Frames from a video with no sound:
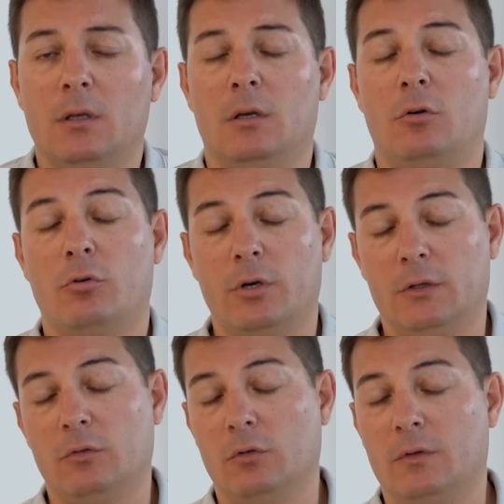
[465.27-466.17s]

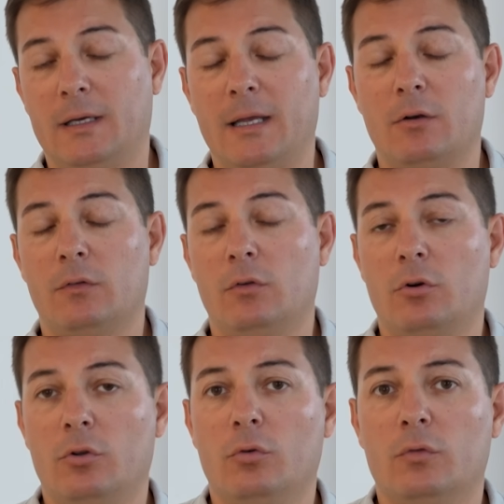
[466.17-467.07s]
according to the tires
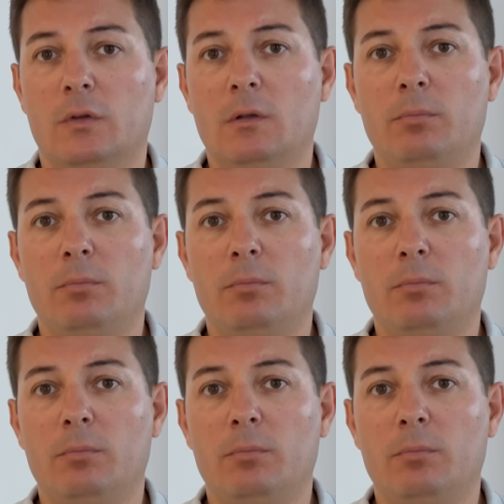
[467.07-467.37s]
you're using,